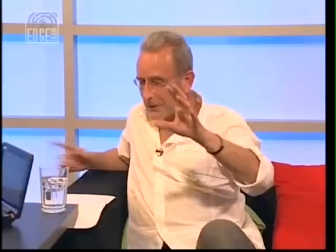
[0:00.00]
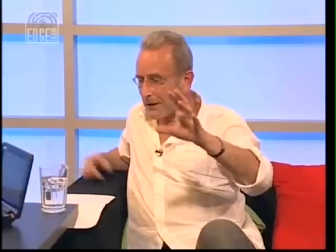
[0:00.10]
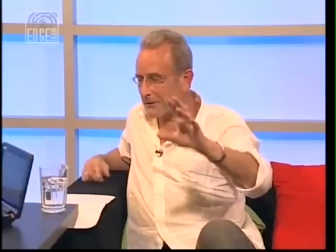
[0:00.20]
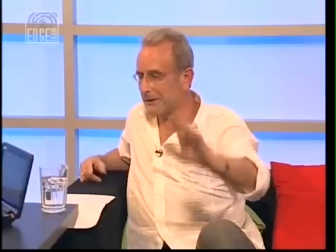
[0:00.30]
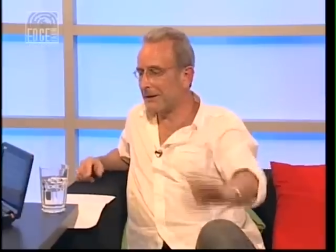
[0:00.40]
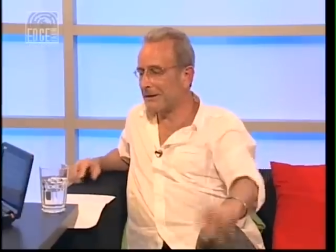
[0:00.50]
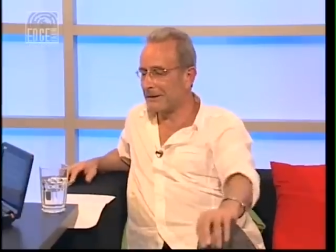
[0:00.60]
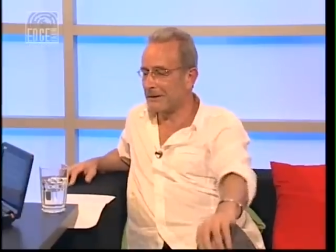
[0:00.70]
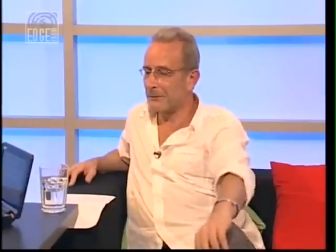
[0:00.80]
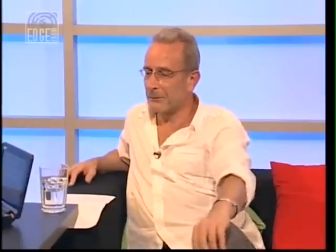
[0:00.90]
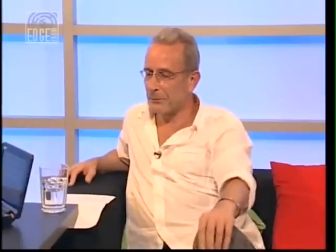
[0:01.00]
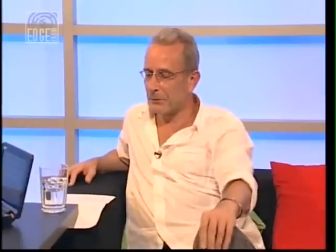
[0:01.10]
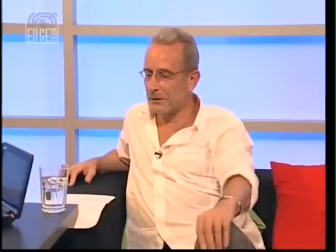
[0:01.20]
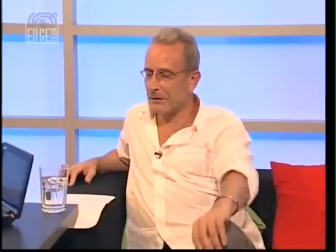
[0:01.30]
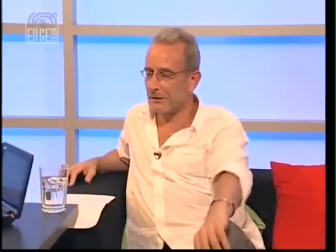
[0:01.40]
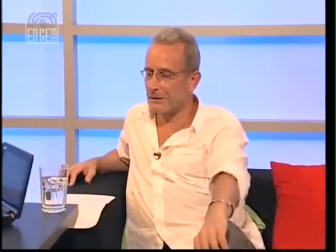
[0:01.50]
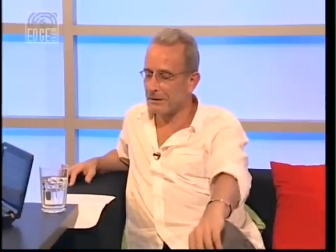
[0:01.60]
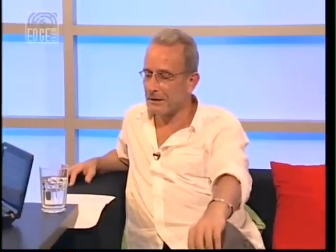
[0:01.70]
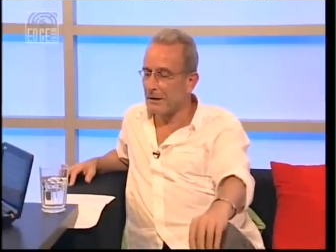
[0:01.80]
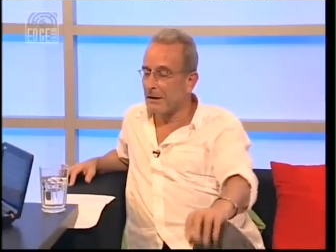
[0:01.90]
came down to London, with
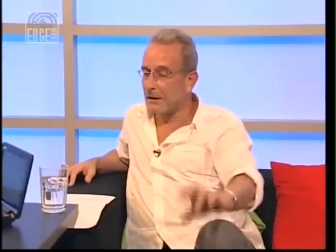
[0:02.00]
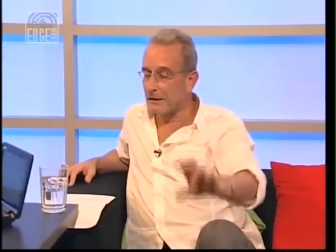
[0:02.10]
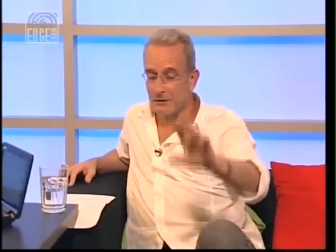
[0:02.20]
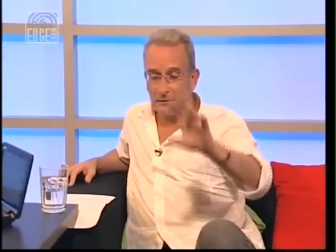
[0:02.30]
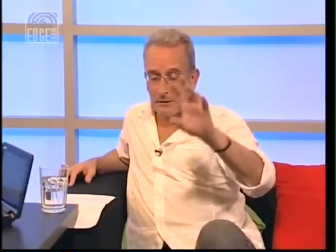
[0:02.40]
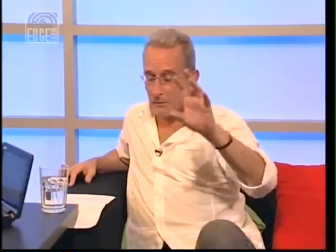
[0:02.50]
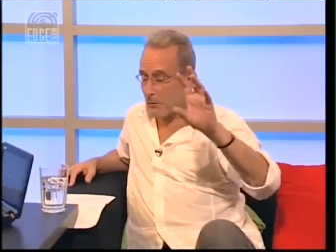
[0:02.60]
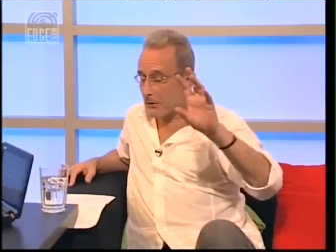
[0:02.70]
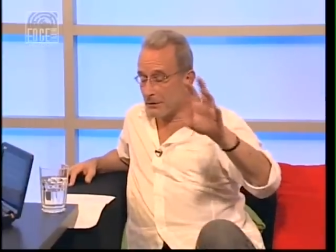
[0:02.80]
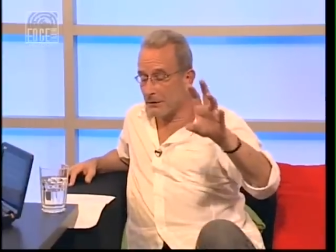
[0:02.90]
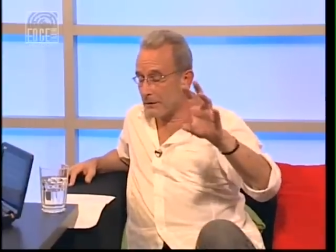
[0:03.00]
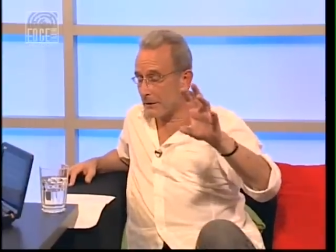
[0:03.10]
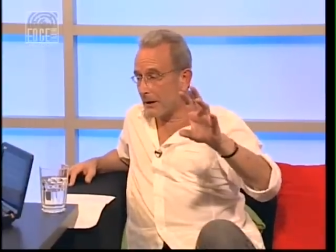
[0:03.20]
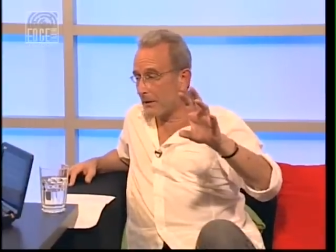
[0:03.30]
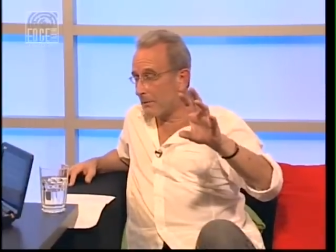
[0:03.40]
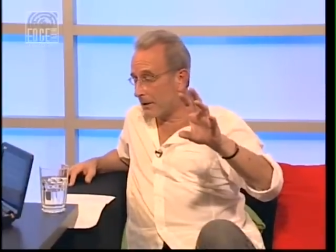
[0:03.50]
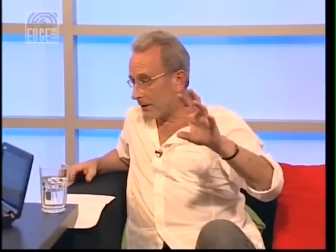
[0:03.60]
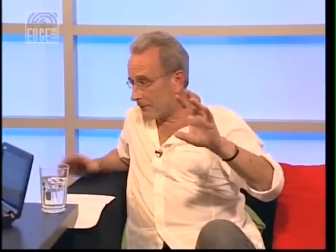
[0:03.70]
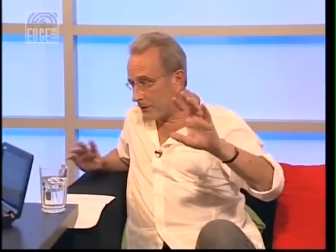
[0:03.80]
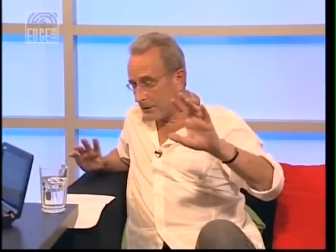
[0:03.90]
others, there was at the time,
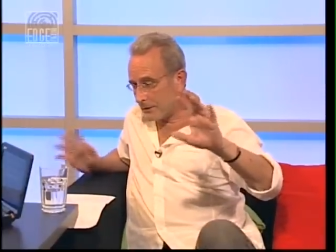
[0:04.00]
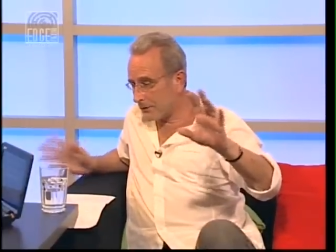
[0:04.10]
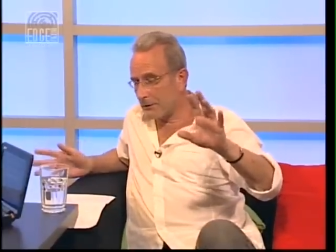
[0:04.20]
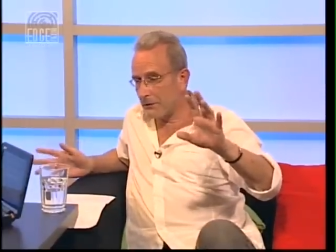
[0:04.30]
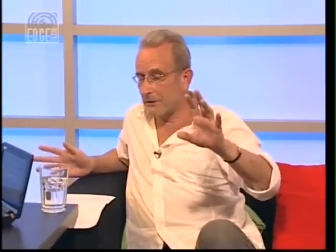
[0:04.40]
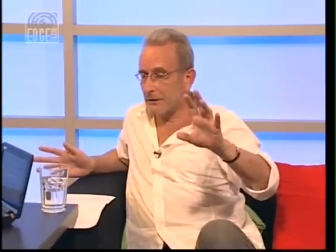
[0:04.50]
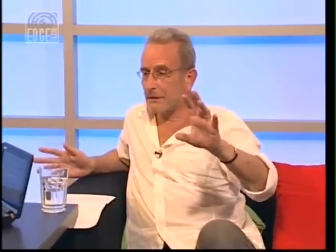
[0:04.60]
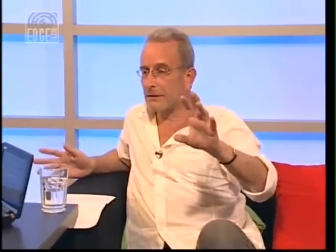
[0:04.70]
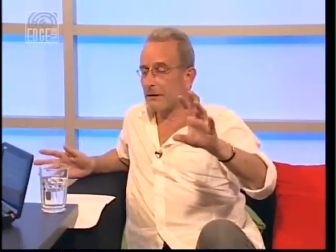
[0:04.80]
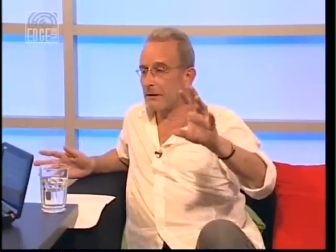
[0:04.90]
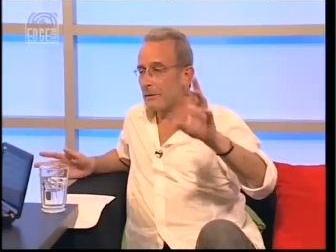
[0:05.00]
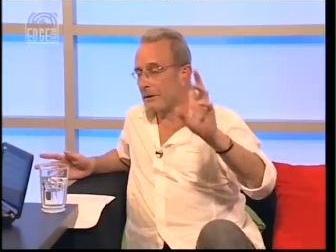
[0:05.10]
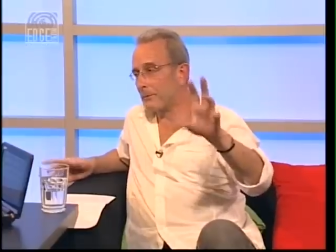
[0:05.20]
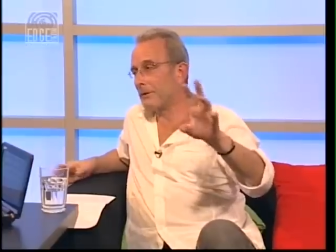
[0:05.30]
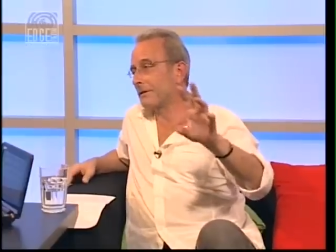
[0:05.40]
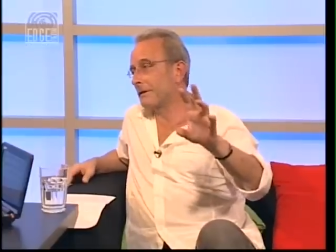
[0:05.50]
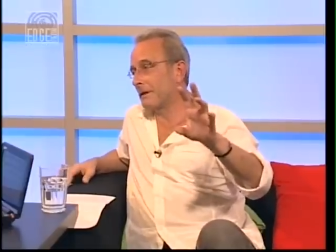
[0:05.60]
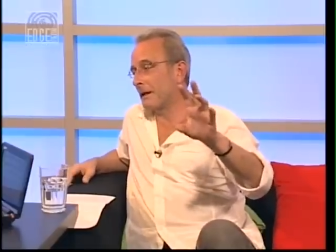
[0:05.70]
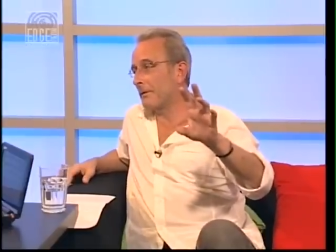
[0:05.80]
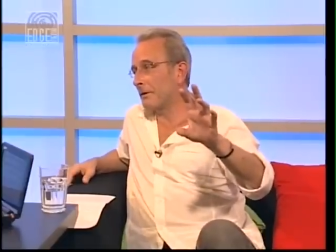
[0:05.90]
and I've not, not looked at this since, but there was at
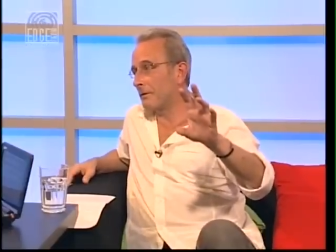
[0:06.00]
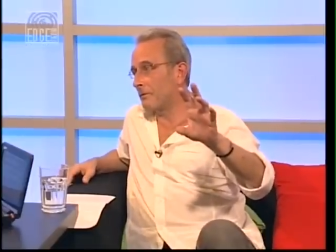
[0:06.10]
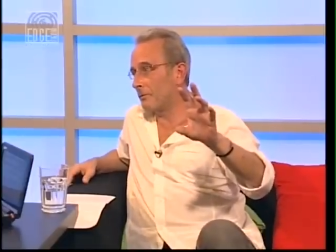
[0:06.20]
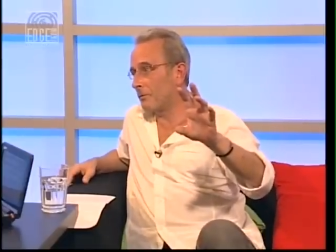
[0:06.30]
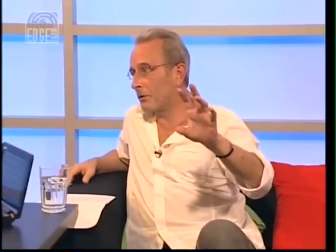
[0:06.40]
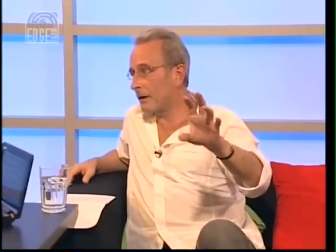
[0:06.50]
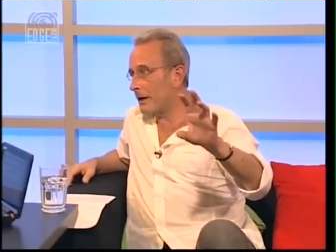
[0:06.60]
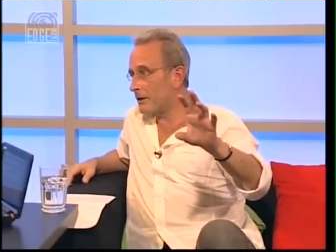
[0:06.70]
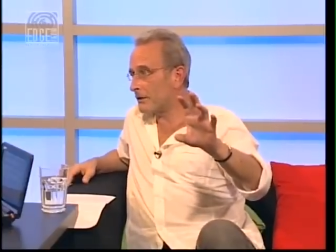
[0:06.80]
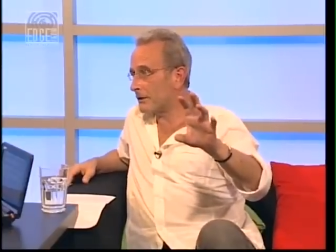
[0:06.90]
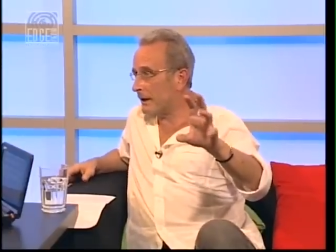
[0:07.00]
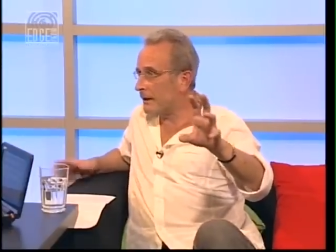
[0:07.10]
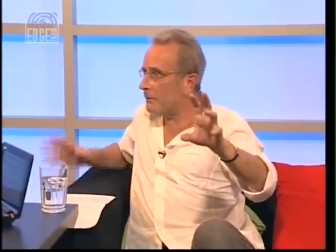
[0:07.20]
the time only one agency.